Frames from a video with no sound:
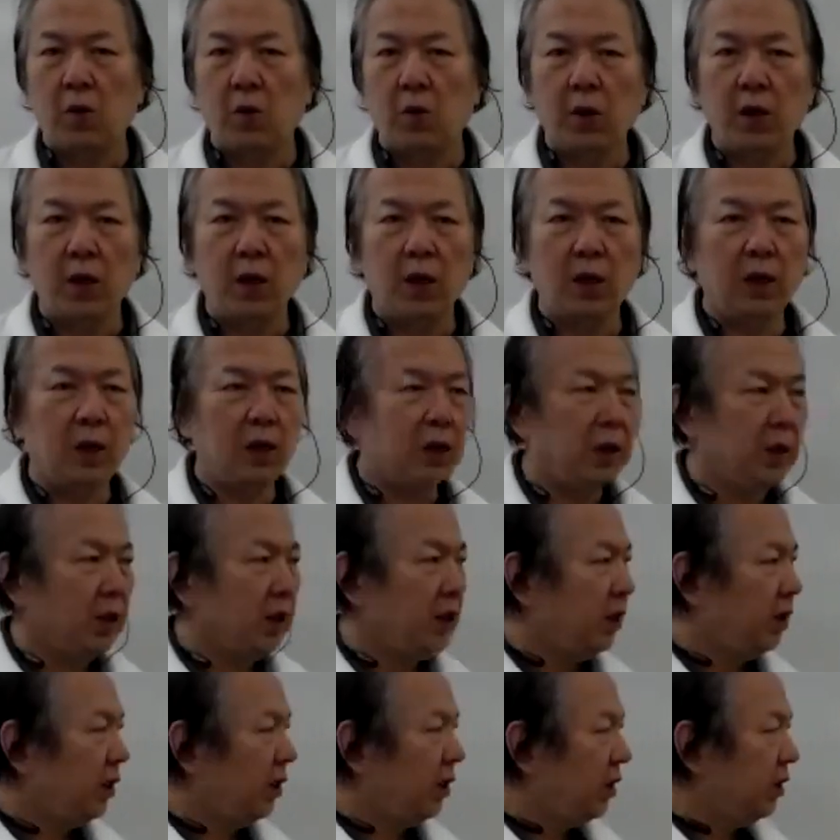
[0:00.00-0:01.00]
Where
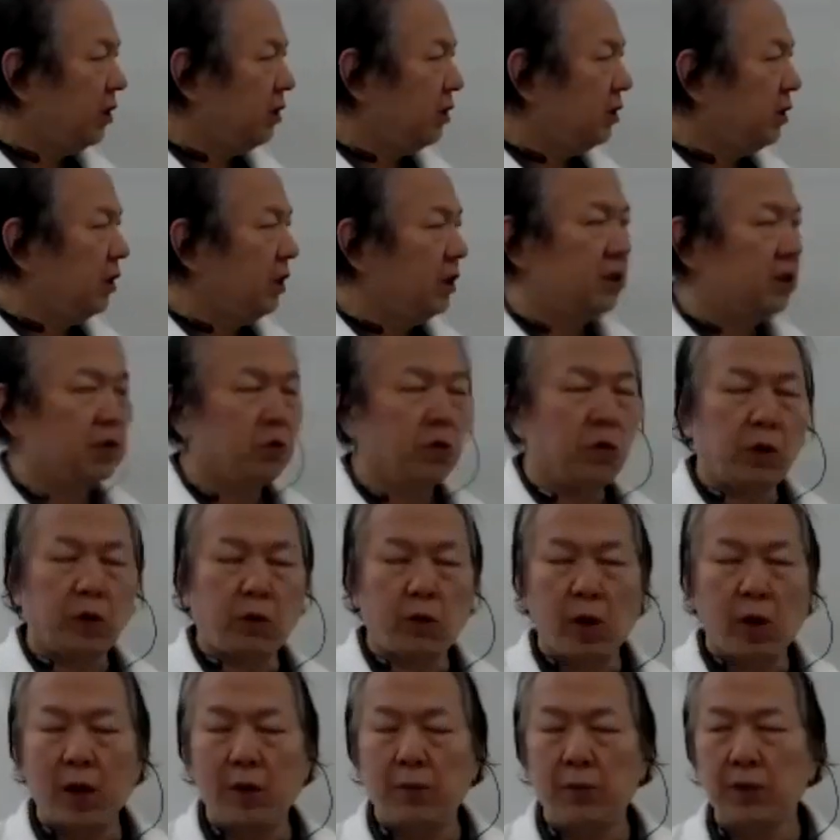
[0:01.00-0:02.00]
is these
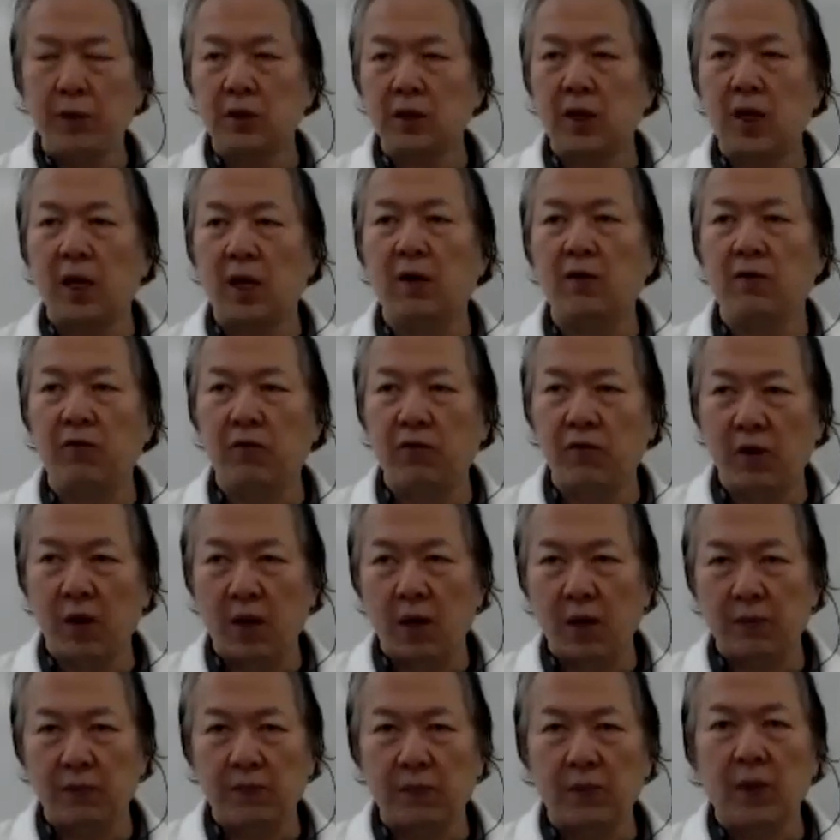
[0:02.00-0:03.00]
requirements come
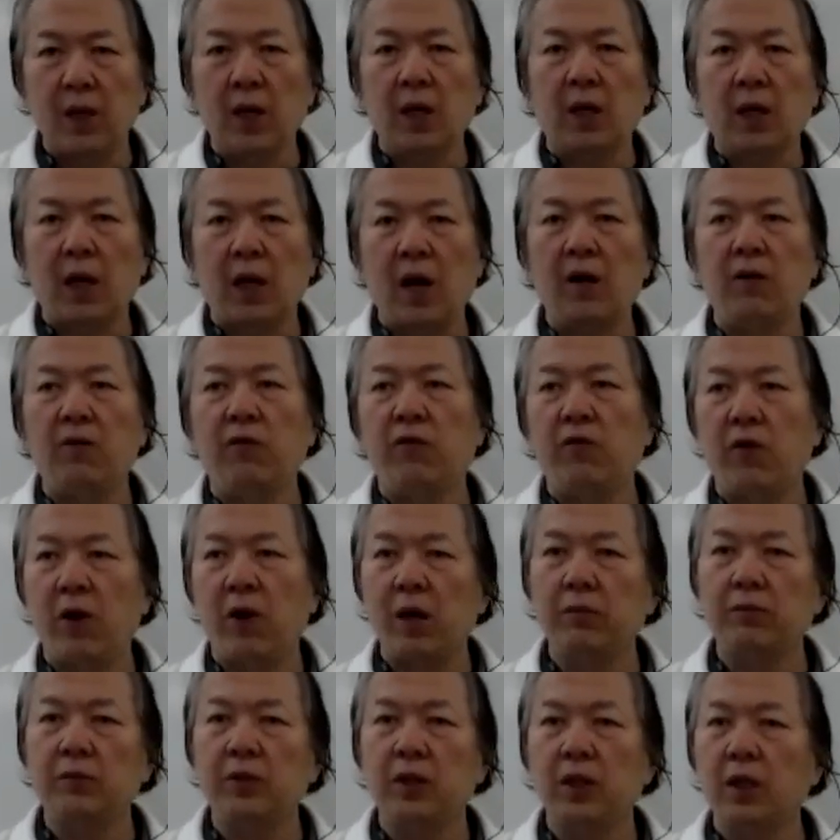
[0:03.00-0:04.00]
from? Come
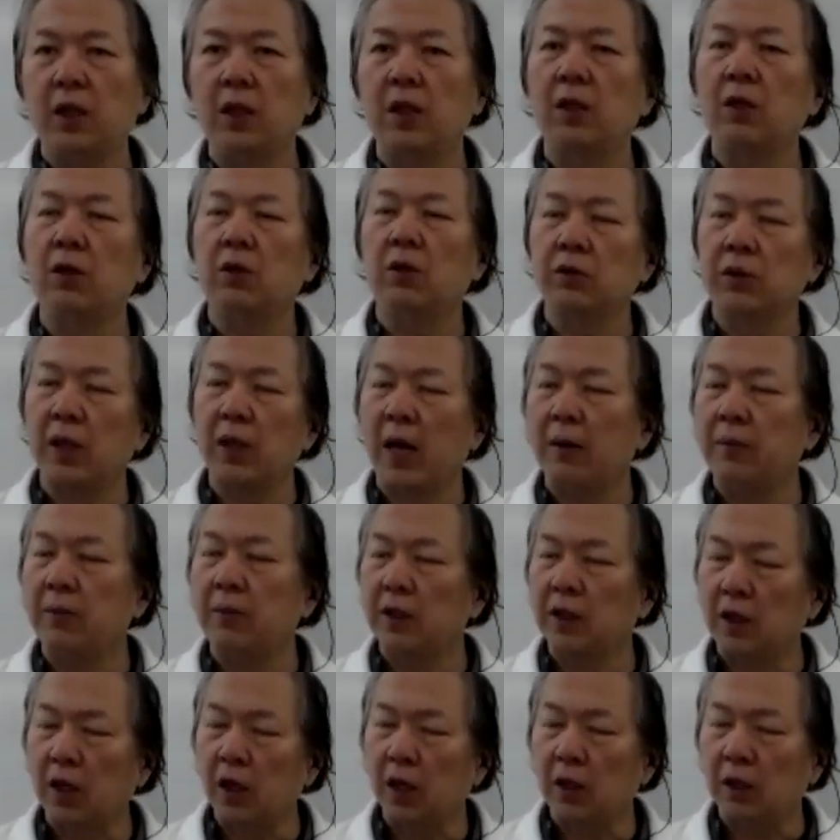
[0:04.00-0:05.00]
from the long time
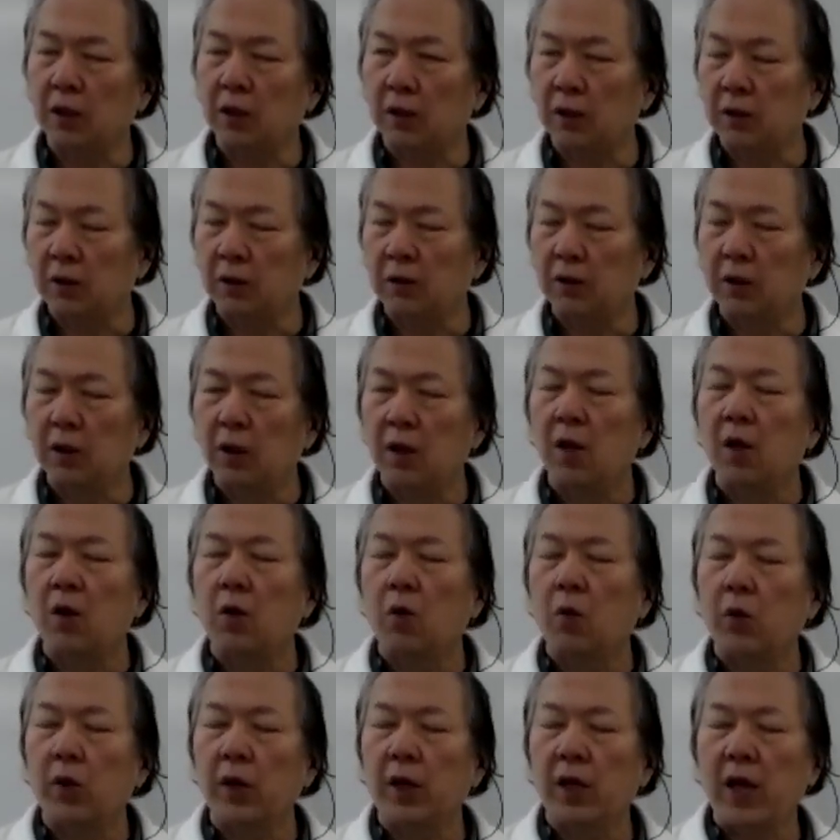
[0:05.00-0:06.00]
ago.
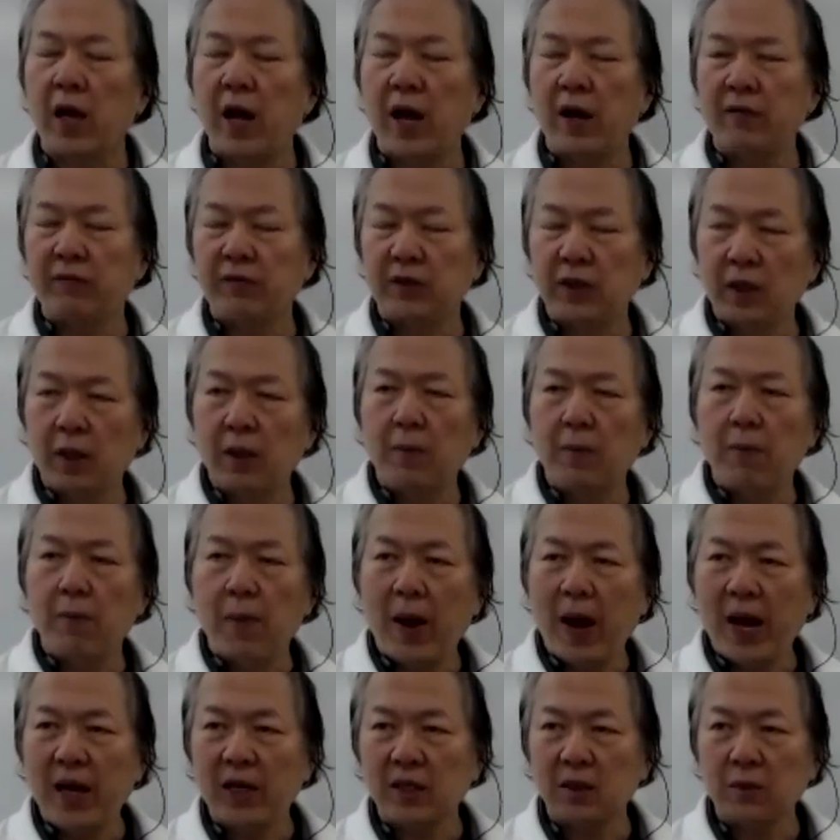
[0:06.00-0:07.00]
We have the
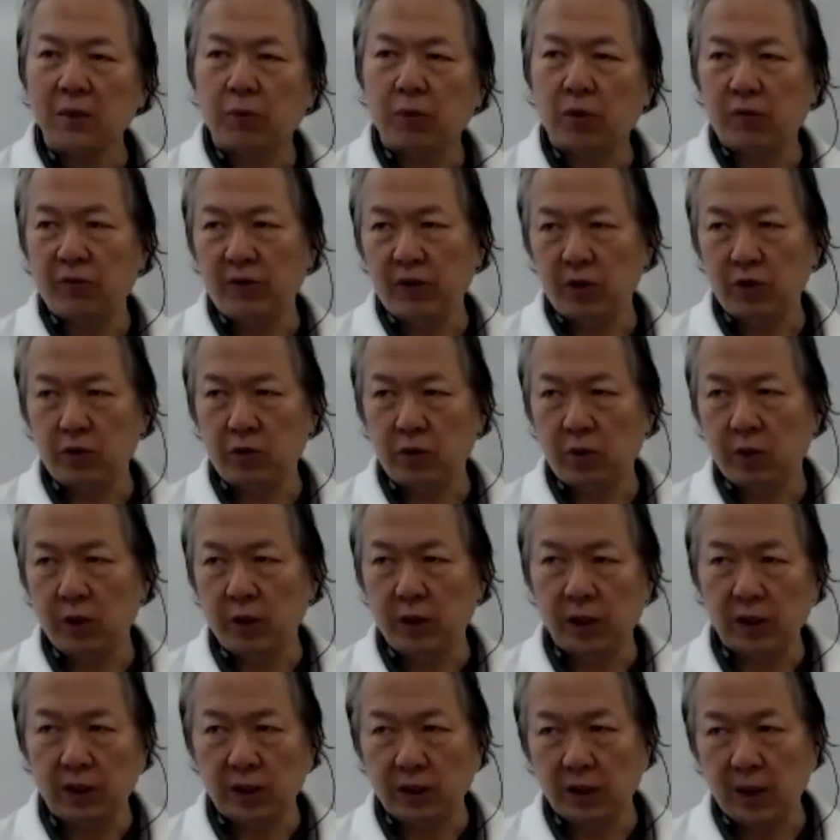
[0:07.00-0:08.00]
math provincial
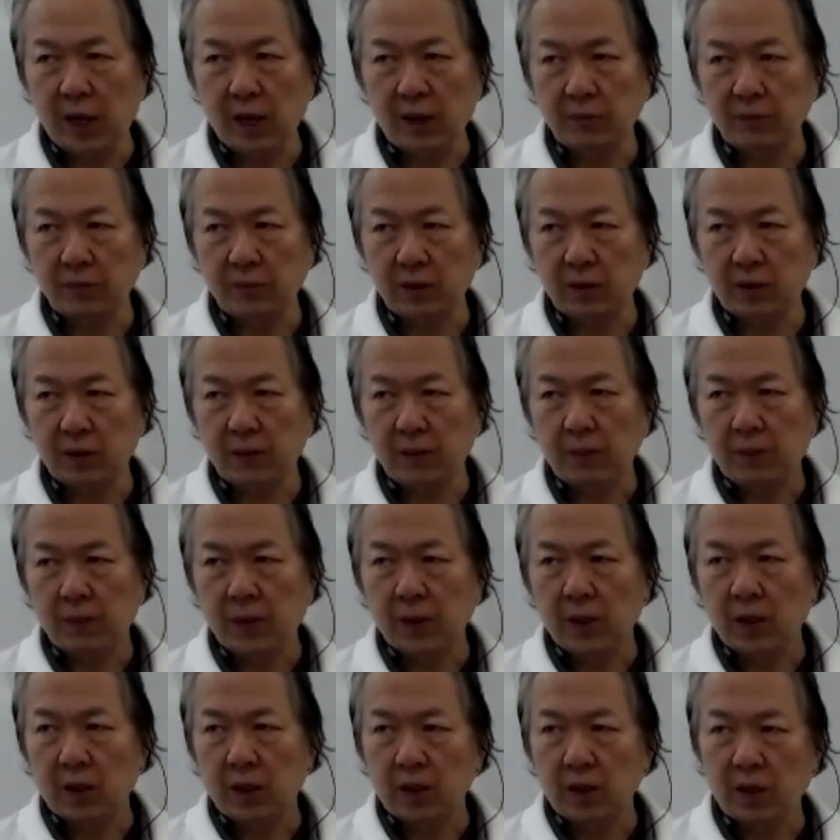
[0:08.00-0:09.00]
exams.
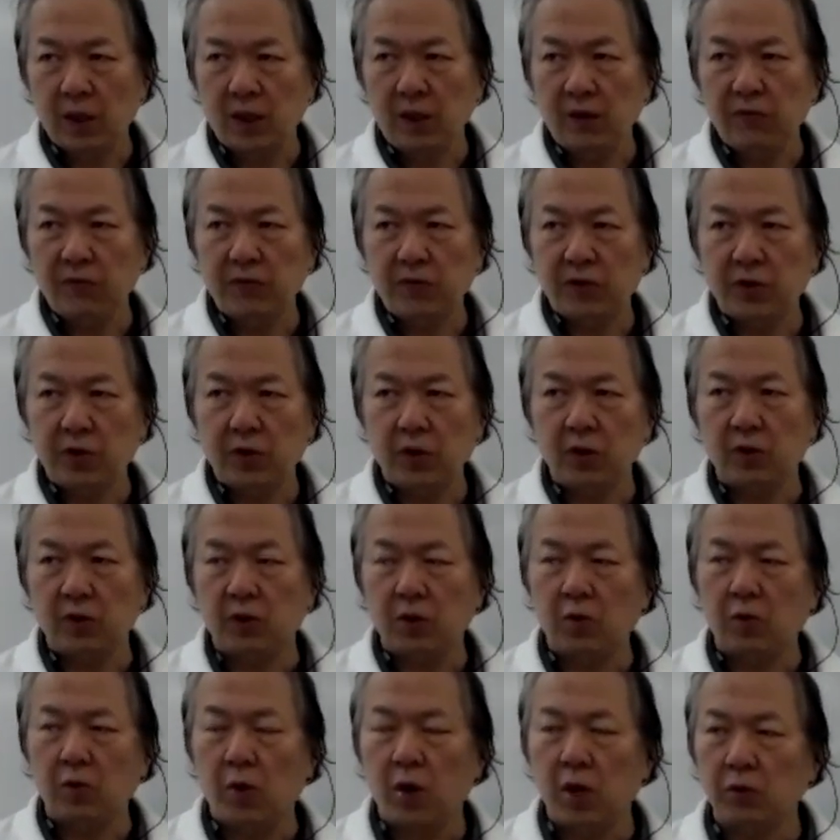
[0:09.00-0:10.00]
If you
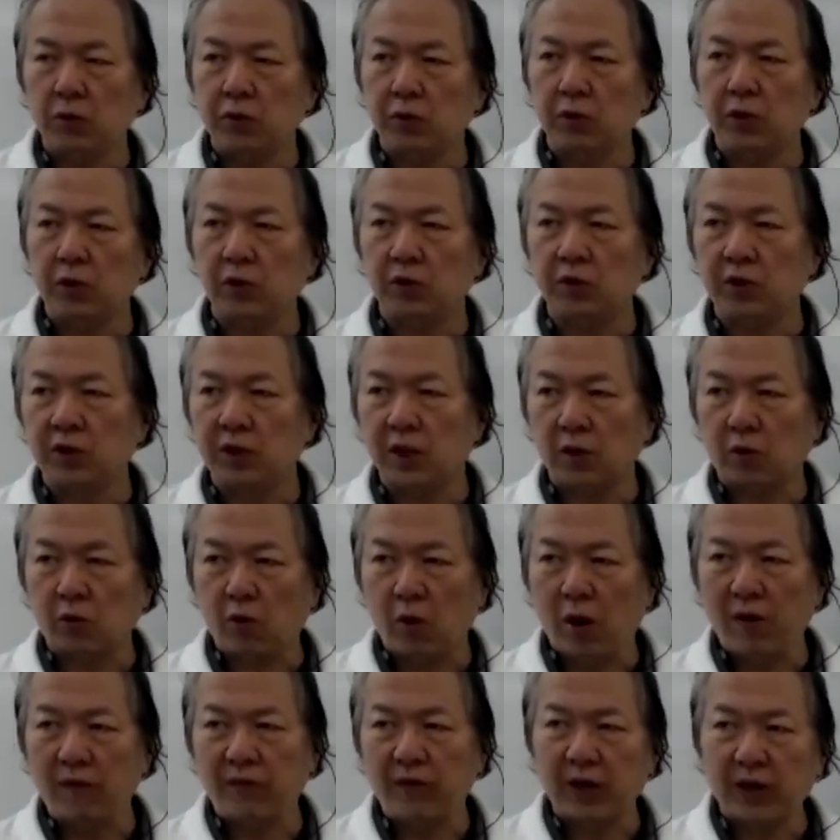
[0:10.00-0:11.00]
want to use the
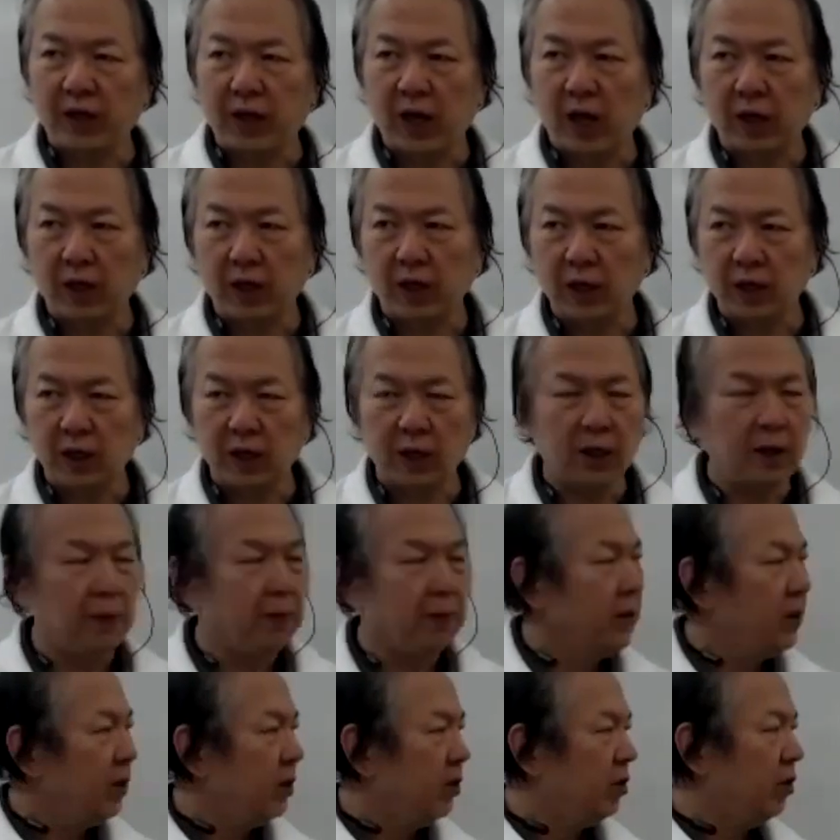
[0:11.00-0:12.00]
graphing calculator,
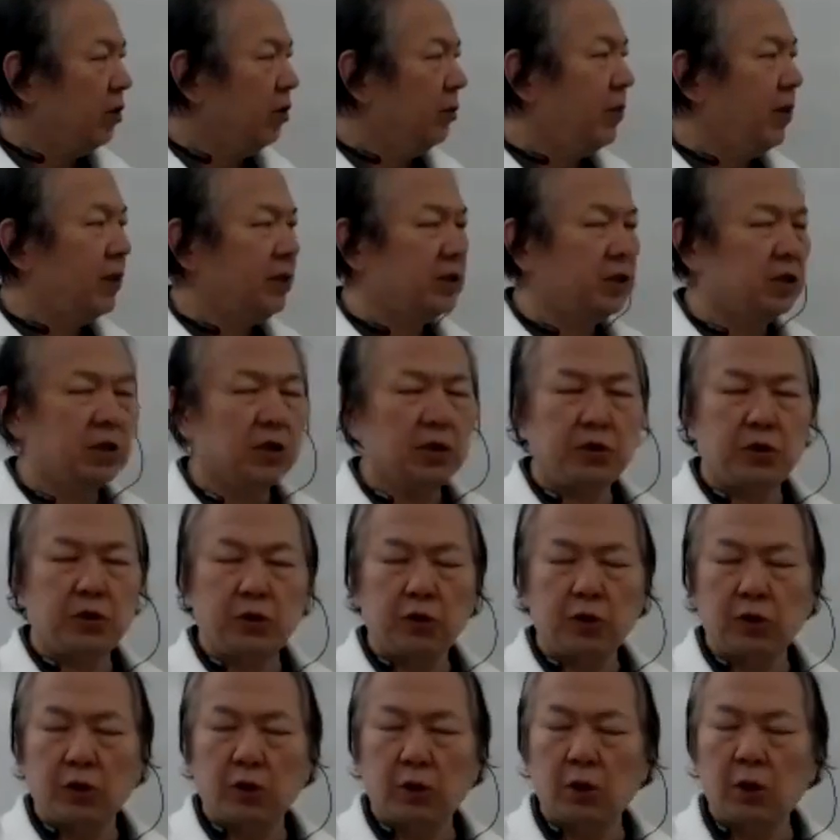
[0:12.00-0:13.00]
you must
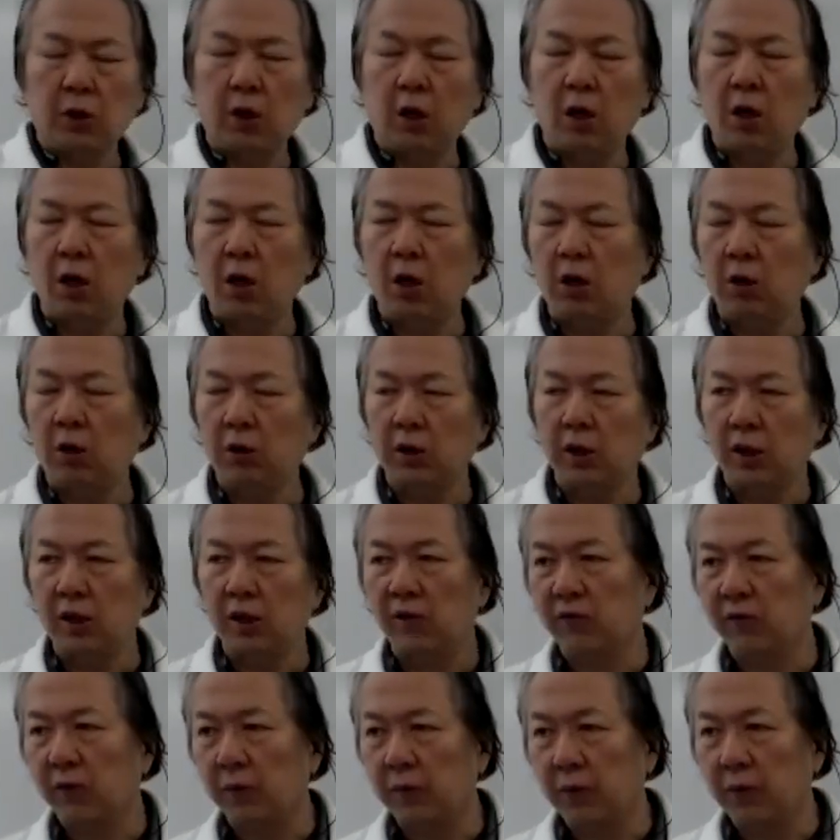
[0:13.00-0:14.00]
show all the
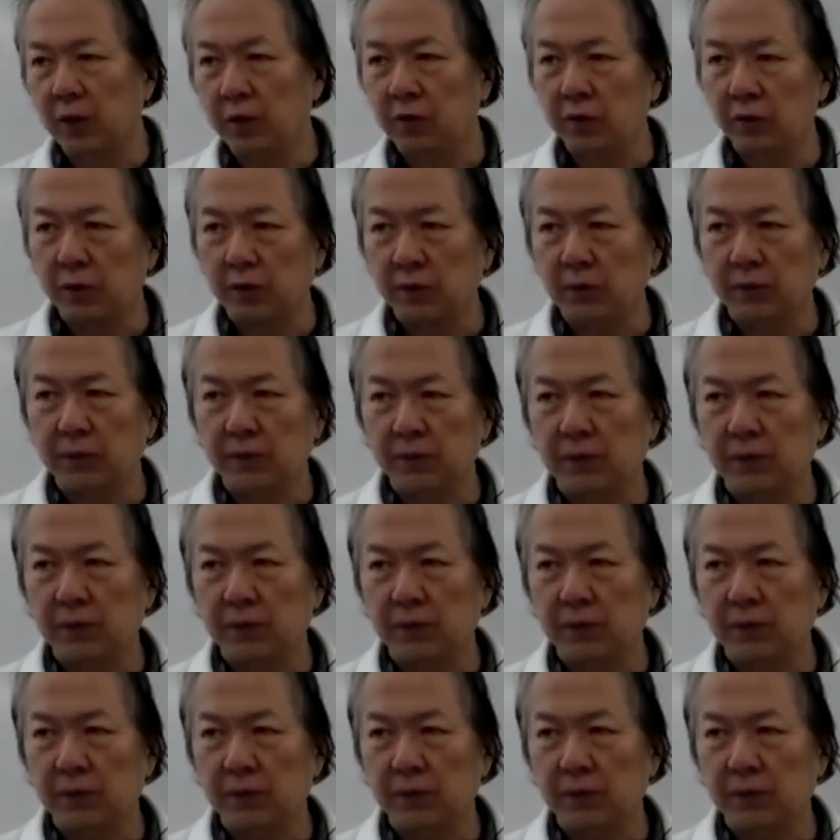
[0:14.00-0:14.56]
information.